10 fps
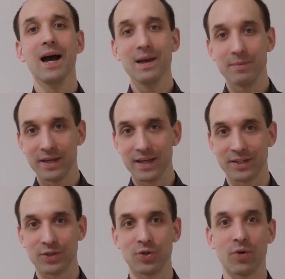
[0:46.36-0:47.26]
I'm
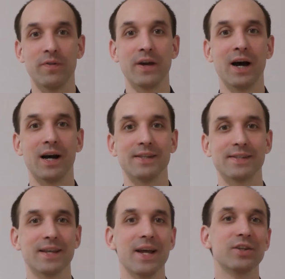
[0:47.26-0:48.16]
here to dot the
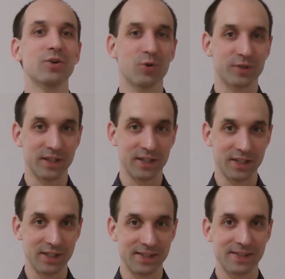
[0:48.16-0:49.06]
I's and cross the
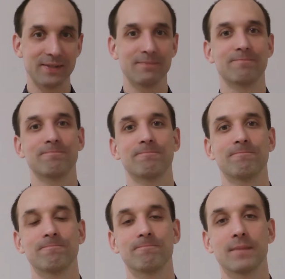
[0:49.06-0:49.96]
T's.
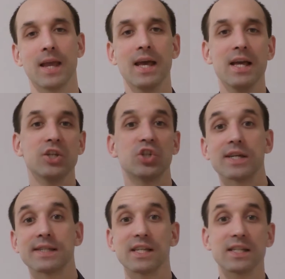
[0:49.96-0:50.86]

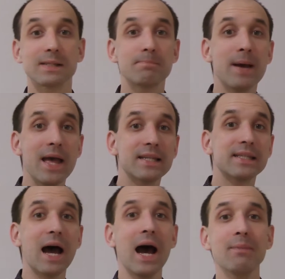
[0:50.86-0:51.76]
Just
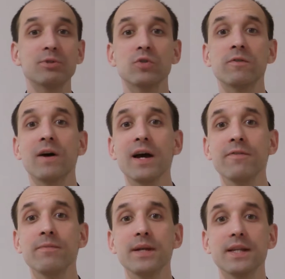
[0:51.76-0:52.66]
spend up to
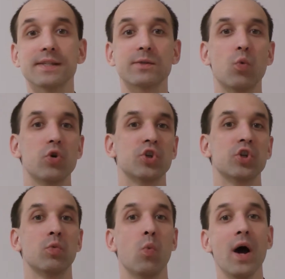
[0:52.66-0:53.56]
5 minutes
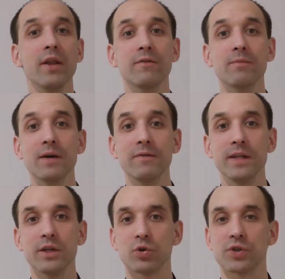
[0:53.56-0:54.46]
watching one of my
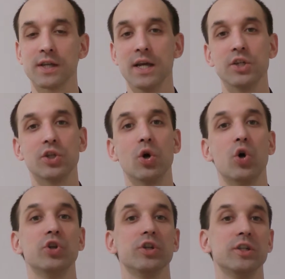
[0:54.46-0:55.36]
videos to
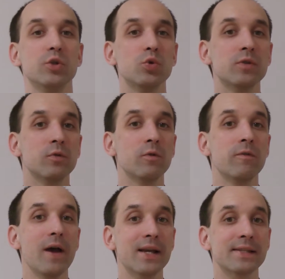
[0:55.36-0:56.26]
learn useful
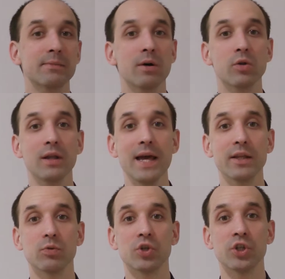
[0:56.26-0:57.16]
facts about
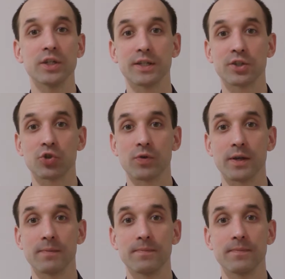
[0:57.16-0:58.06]
language
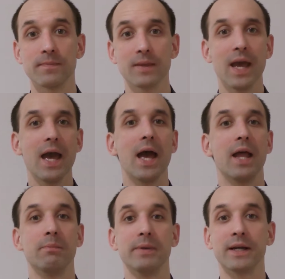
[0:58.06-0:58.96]
industry
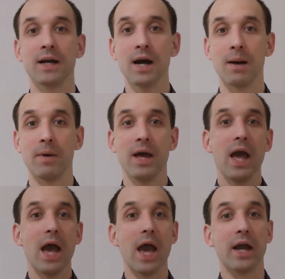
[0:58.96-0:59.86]
and become
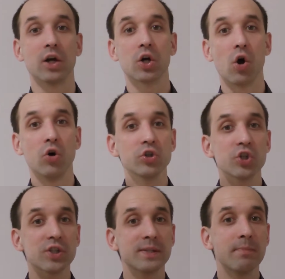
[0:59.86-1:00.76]
a
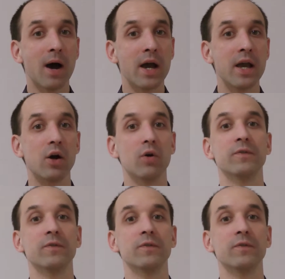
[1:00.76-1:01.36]
conscious buyer